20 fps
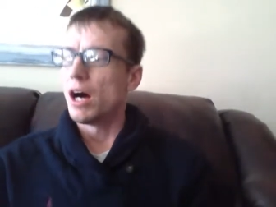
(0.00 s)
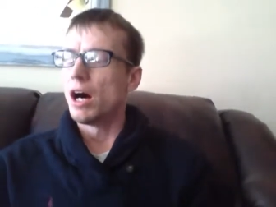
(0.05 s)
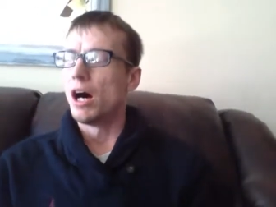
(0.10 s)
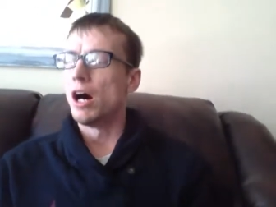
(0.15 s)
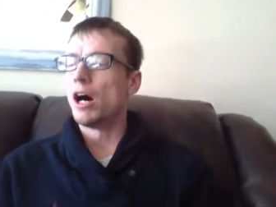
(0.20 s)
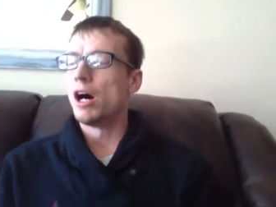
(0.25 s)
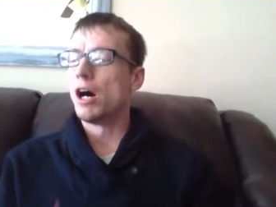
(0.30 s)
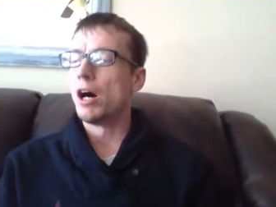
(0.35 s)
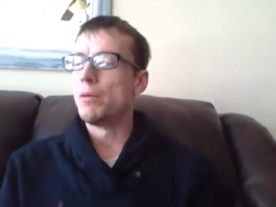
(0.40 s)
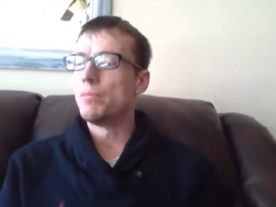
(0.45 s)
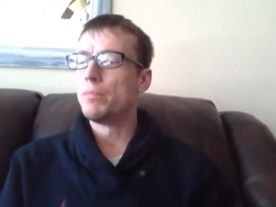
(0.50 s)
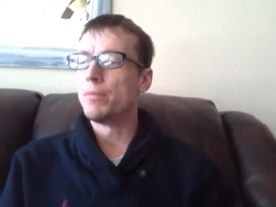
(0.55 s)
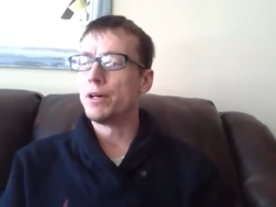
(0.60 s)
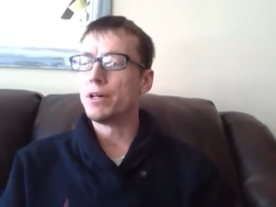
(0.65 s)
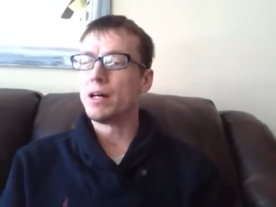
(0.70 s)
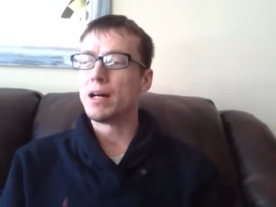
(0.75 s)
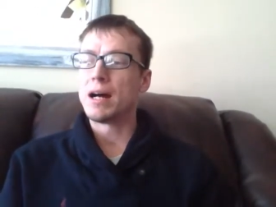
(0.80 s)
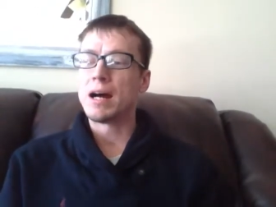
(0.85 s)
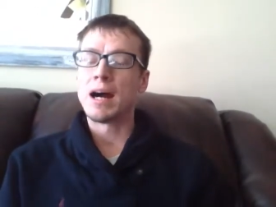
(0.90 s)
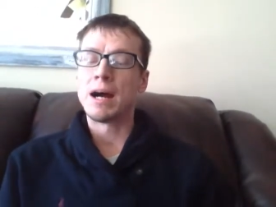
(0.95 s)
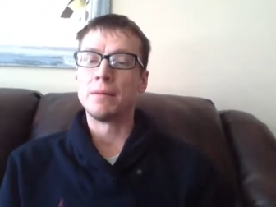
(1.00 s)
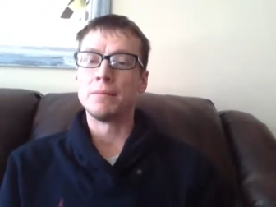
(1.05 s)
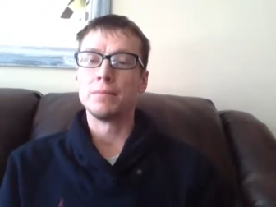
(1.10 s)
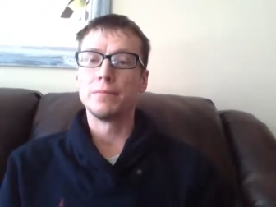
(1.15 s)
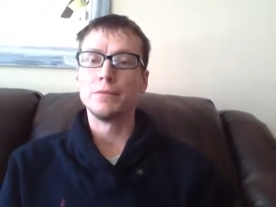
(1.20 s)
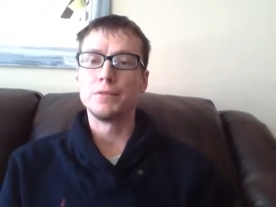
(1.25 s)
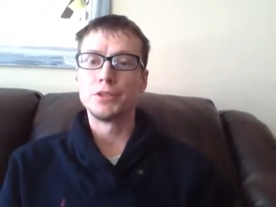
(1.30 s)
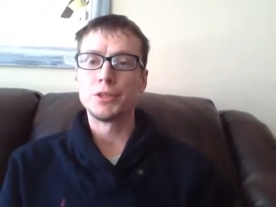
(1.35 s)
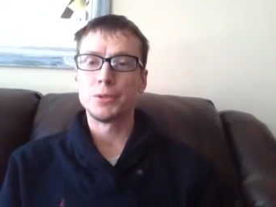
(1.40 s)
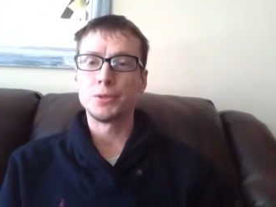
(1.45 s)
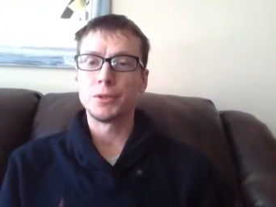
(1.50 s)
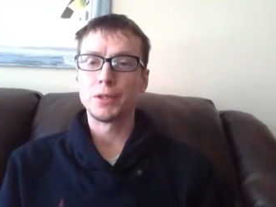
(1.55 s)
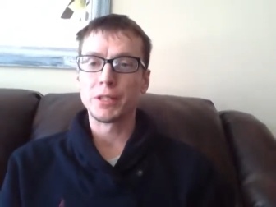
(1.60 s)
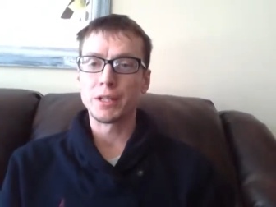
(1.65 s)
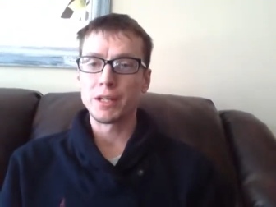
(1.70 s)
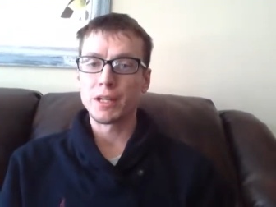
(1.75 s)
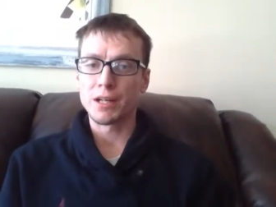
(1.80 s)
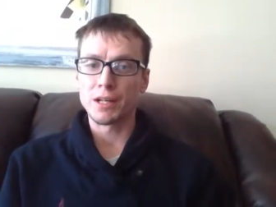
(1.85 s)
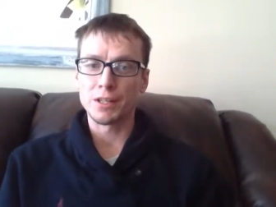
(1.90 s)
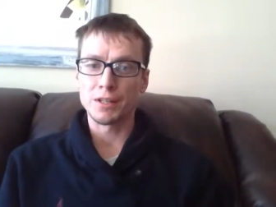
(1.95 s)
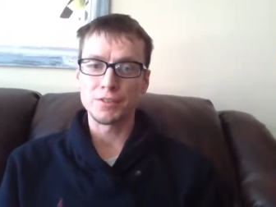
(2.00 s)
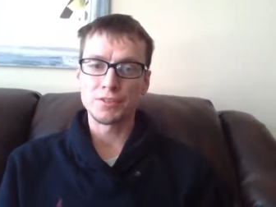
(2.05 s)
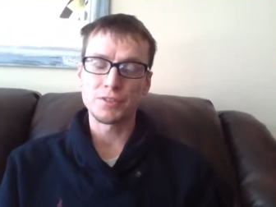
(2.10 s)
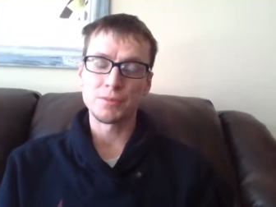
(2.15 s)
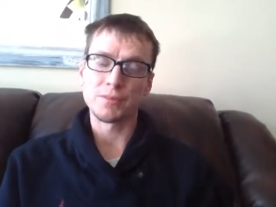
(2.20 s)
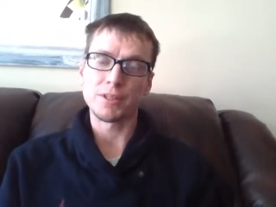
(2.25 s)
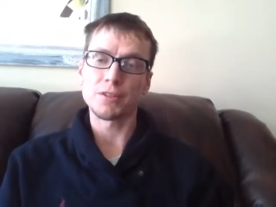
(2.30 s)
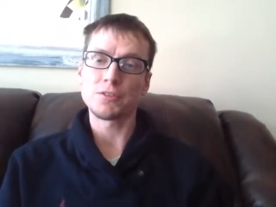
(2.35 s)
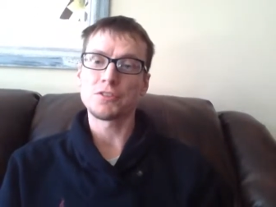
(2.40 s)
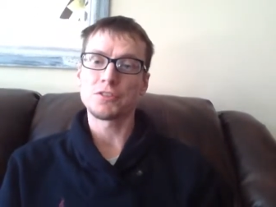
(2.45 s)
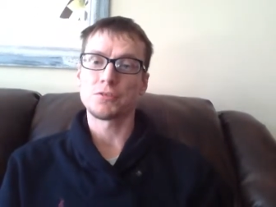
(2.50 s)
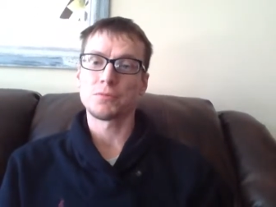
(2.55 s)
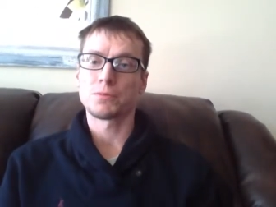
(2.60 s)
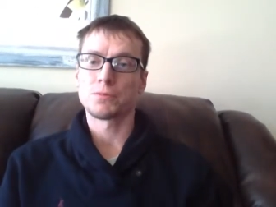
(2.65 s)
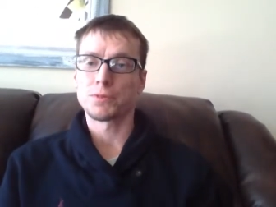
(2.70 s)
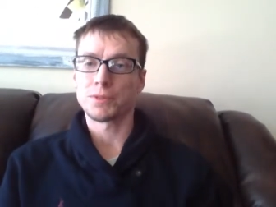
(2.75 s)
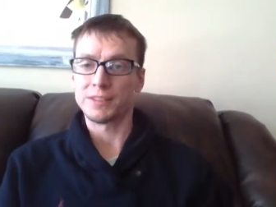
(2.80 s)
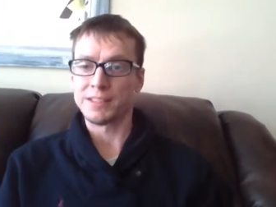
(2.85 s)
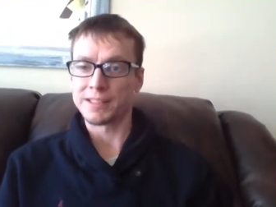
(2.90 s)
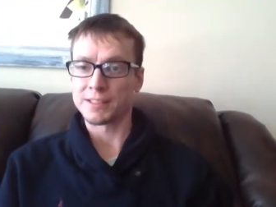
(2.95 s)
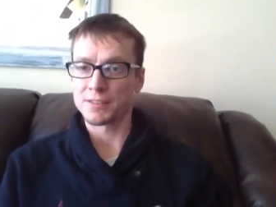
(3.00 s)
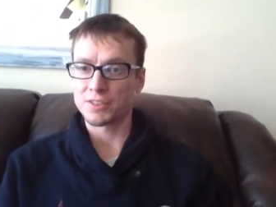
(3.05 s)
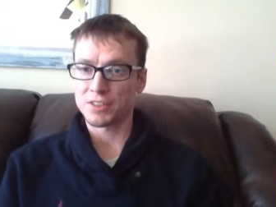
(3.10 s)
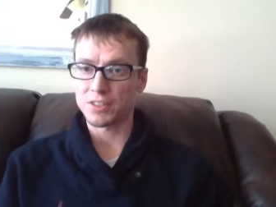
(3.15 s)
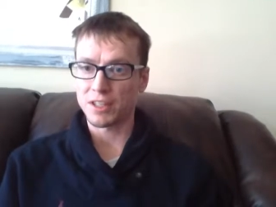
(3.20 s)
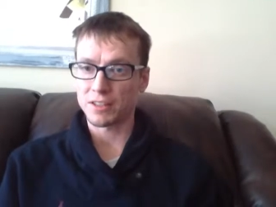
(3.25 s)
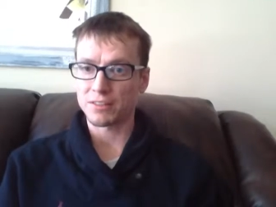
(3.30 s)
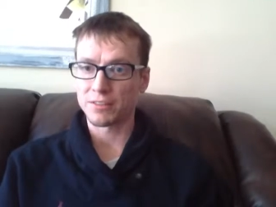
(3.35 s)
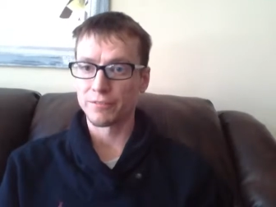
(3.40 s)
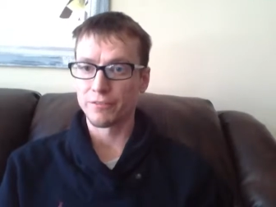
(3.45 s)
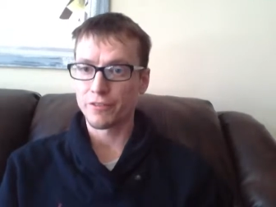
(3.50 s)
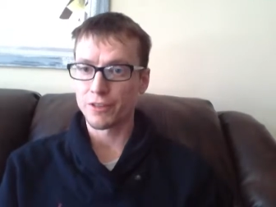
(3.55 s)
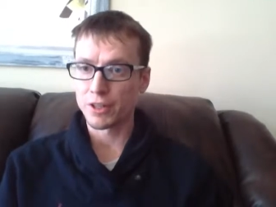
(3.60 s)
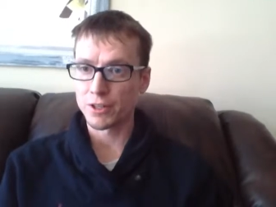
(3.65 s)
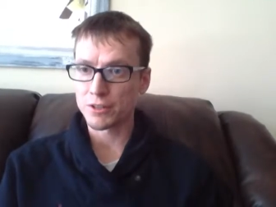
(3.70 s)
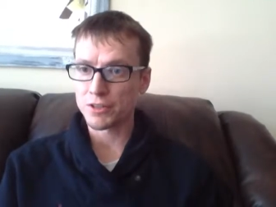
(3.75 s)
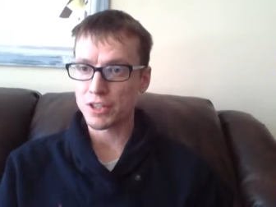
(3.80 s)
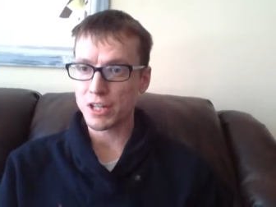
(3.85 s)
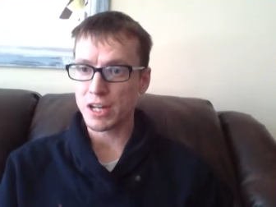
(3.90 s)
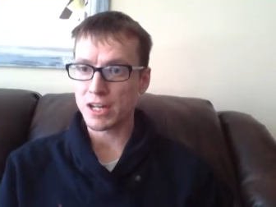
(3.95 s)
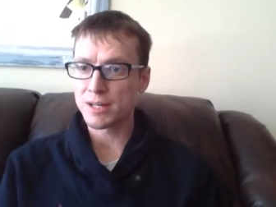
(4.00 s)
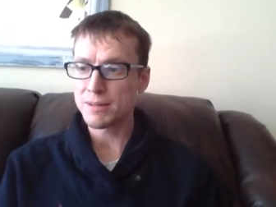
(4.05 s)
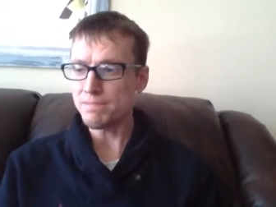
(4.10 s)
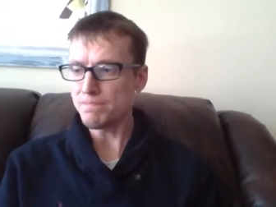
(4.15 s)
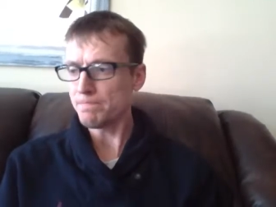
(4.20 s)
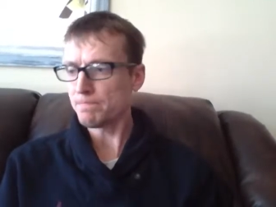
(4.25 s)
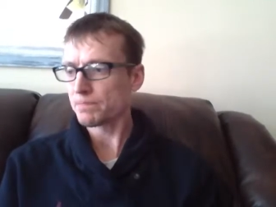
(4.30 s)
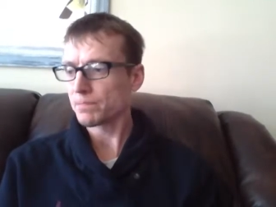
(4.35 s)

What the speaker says: I'm doing the symbiosis between insects and fungi,